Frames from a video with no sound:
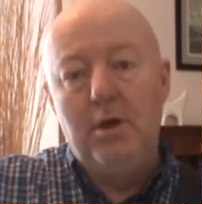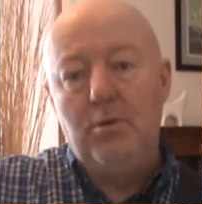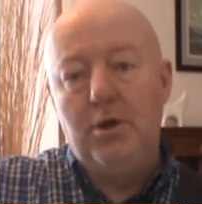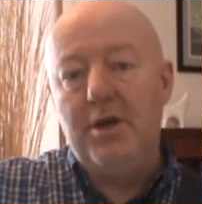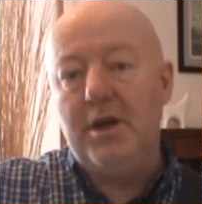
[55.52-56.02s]

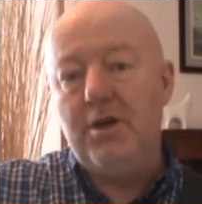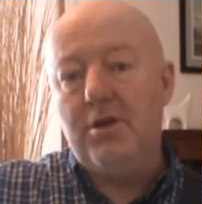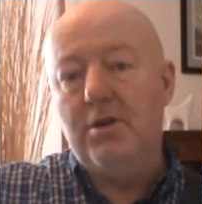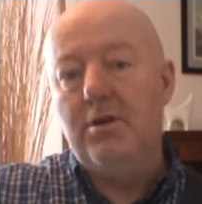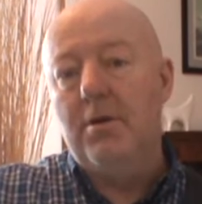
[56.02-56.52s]
want it
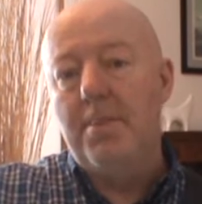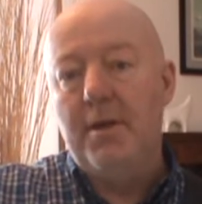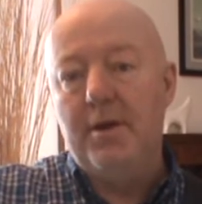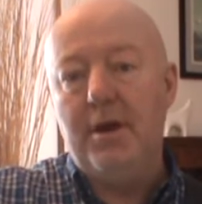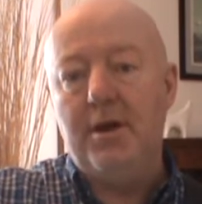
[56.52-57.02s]

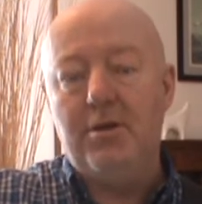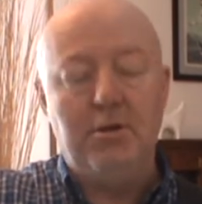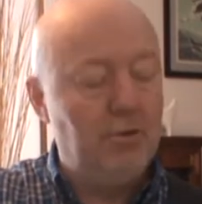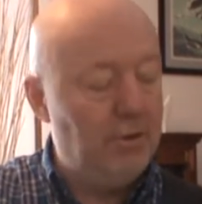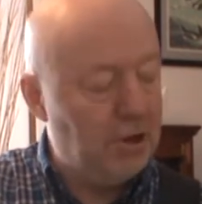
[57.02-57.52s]
nice
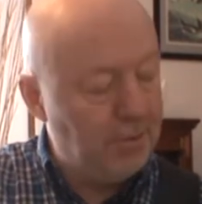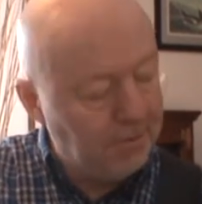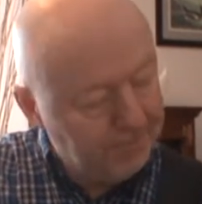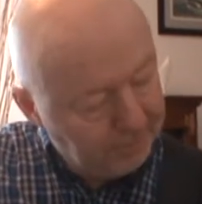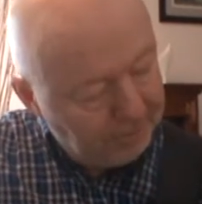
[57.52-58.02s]
and crisp.
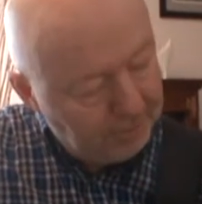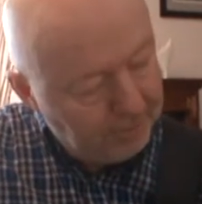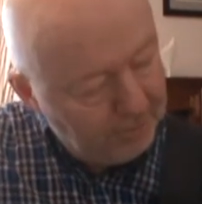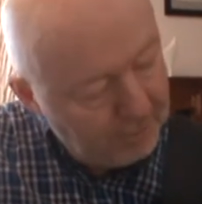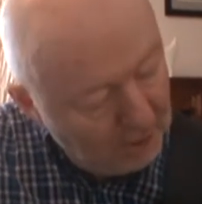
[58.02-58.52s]

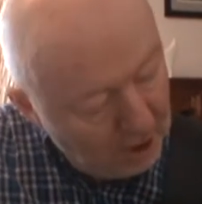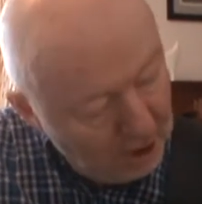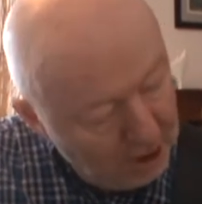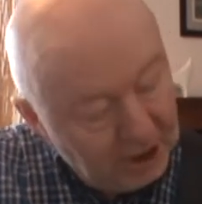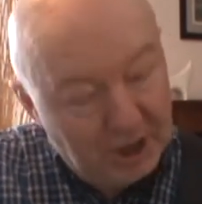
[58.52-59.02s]

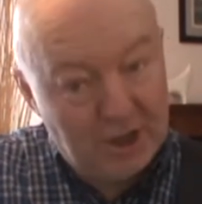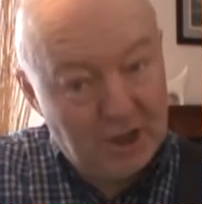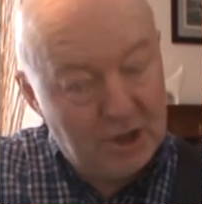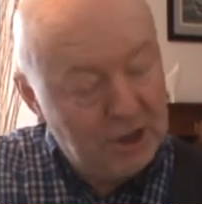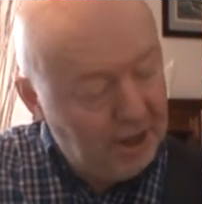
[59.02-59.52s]
You then take
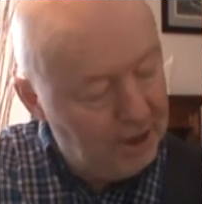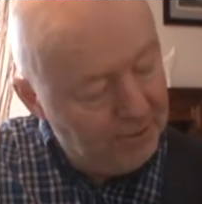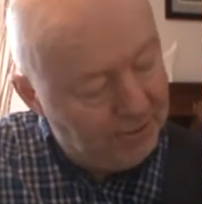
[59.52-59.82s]
your second